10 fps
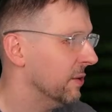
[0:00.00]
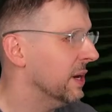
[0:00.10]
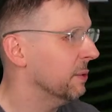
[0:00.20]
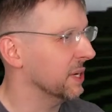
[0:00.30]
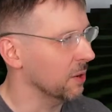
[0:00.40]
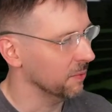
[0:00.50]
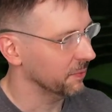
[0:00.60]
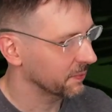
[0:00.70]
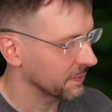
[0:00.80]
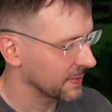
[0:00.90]
here we go.
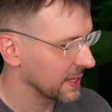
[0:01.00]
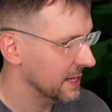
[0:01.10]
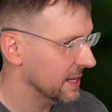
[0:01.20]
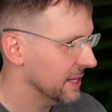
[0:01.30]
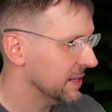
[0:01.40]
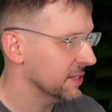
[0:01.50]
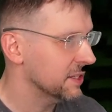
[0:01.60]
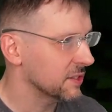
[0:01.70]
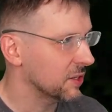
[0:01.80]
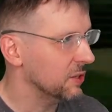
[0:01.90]

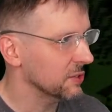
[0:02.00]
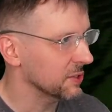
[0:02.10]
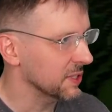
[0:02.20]
This is closer.